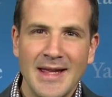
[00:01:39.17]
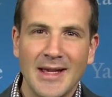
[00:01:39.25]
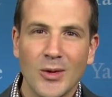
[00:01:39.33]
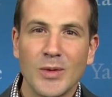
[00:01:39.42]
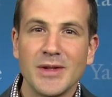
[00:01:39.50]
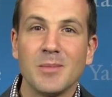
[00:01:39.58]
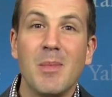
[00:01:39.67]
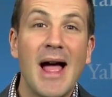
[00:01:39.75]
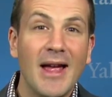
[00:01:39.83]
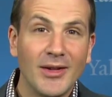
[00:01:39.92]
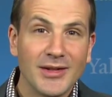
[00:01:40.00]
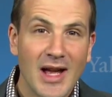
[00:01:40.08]
There was
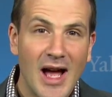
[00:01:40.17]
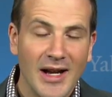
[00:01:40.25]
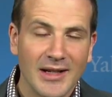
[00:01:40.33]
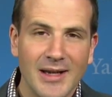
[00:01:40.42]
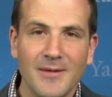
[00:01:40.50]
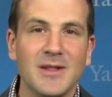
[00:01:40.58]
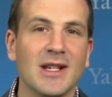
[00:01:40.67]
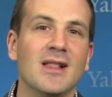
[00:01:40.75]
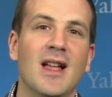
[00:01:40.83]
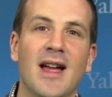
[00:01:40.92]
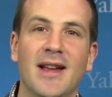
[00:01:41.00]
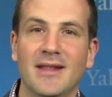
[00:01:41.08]
mild cognitive
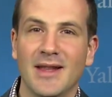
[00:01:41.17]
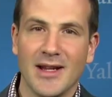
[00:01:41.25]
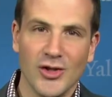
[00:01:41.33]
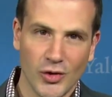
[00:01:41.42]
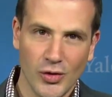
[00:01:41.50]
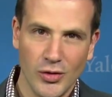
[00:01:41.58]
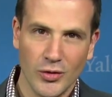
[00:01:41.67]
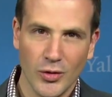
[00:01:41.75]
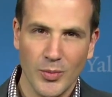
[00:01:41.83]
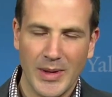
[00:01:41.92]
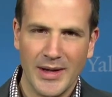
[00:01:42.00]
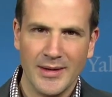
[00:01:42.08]
decline in the control
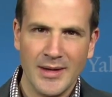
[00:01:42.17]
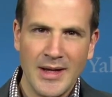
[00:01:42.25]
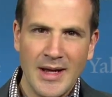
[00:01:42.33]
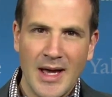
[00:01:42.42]
group and